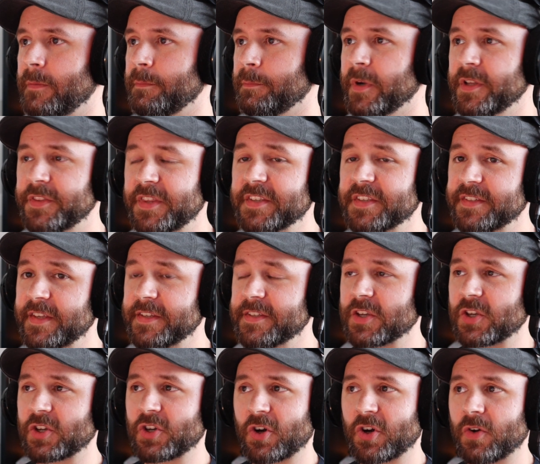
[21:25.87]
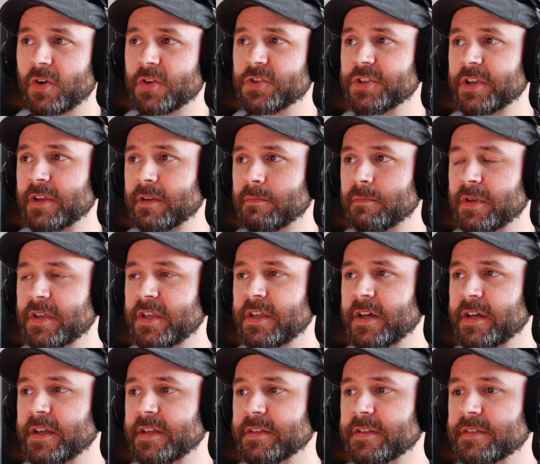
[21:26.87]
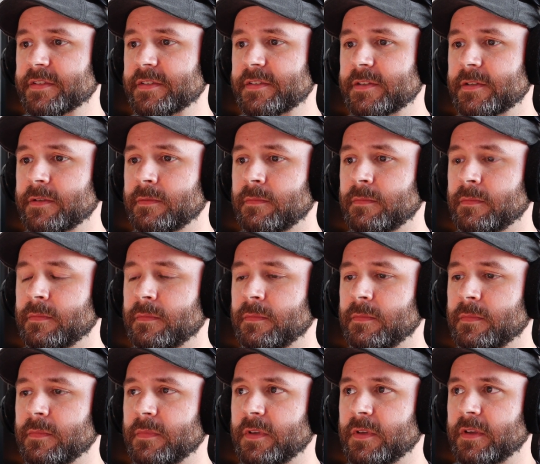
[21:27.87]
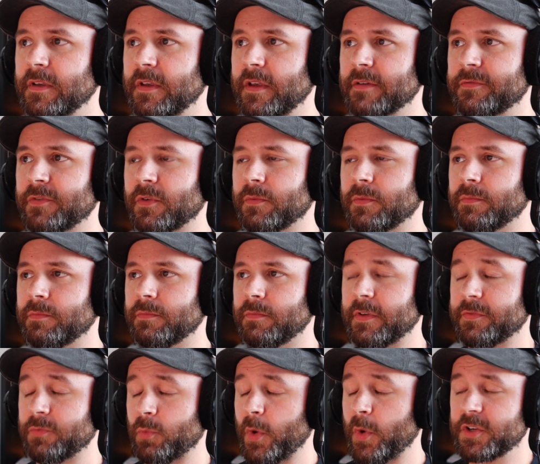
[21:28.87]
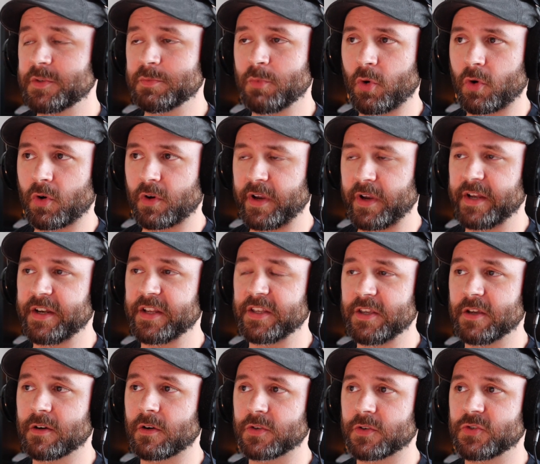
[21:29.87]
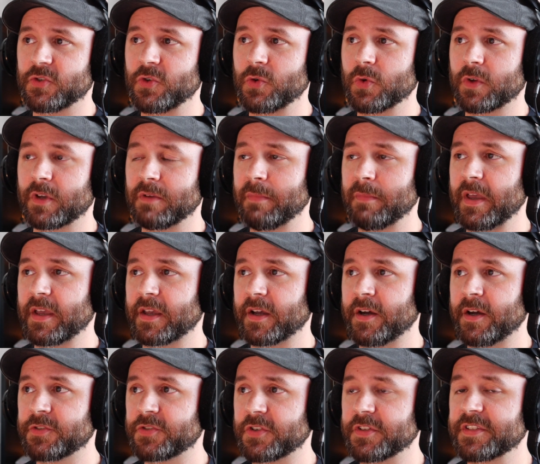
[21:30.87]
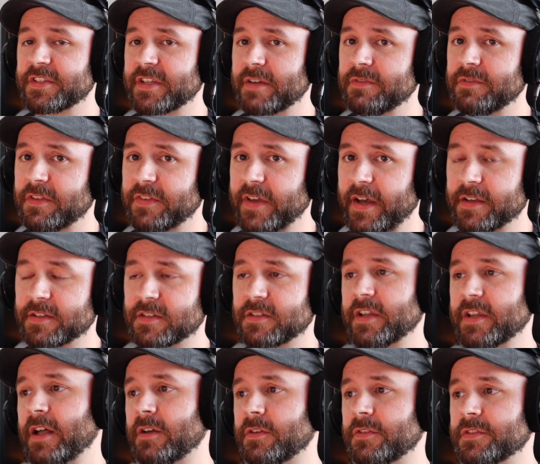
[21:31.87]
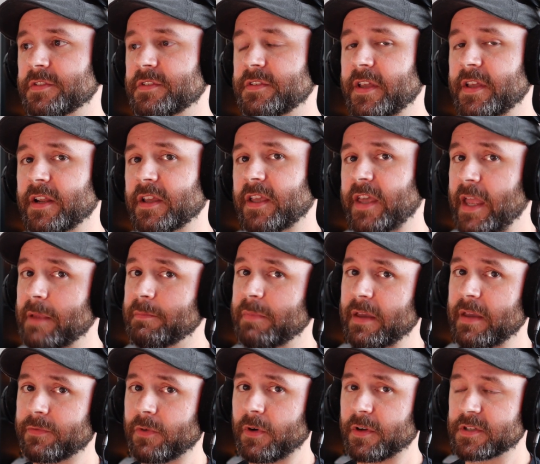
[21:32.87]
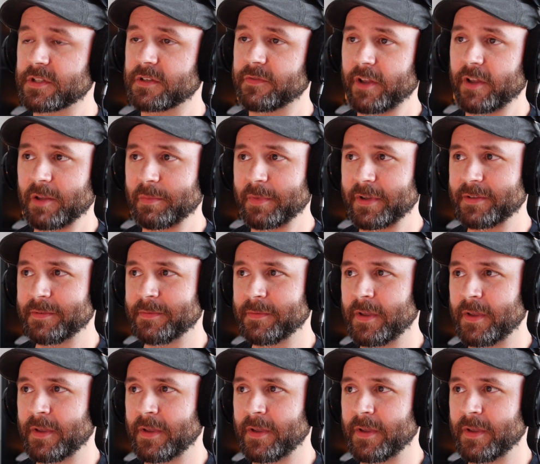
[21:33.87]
But this is encouraging because if Witchmore in a year or two can make $170,000, then it can pay for its development,